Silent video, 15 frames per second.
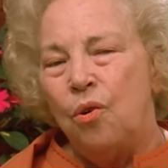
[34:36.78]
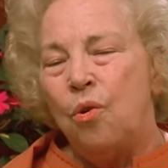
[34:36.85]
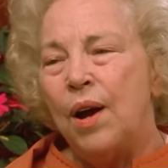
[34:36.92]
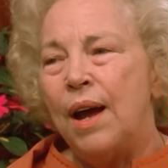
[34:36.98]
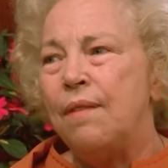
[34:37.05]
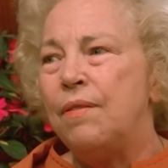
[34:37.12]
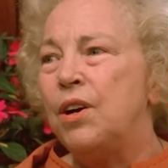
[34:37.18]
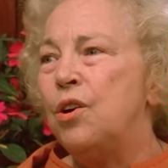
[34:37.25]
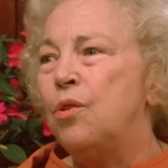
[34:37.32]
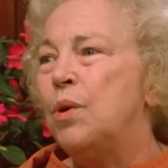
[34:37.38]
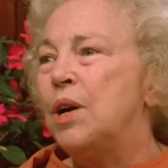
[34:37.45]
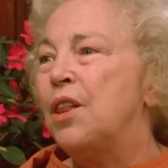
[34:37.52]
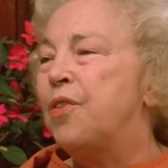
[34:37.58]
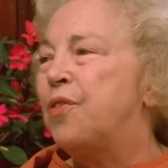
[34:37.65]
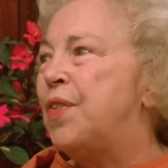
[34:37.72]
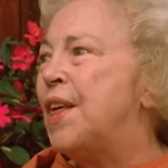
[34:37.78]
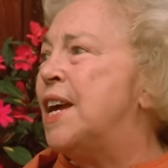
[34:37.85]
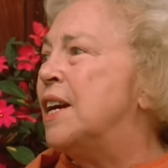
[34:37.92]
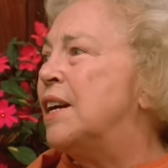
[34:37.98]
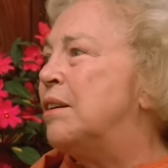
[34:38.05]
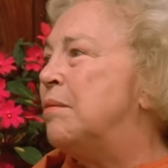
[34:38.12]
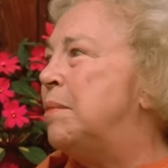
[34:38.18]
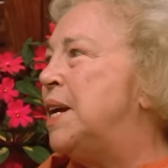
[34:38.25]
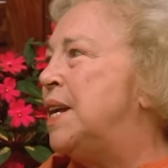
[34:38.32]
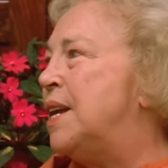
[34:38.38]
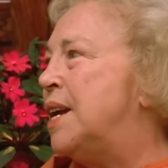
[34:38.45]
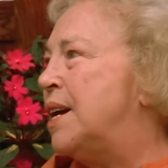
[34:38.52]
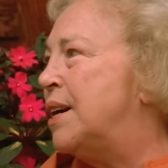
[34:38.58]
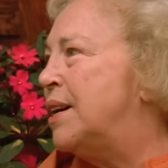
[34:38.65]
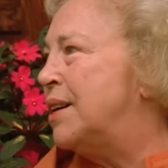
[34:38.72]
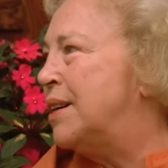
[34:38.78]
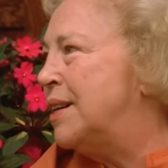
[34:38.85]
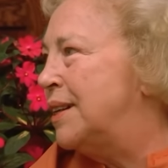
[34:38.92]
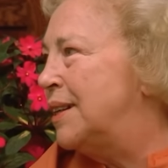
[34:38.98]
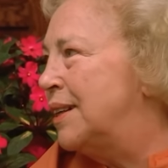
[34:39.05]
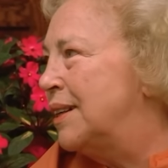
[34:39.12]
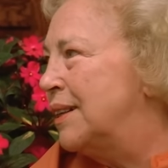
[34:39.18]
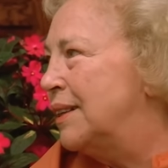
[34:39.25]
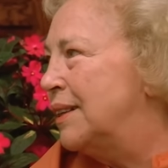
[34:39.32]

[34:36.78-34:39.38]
Whoever will think me near,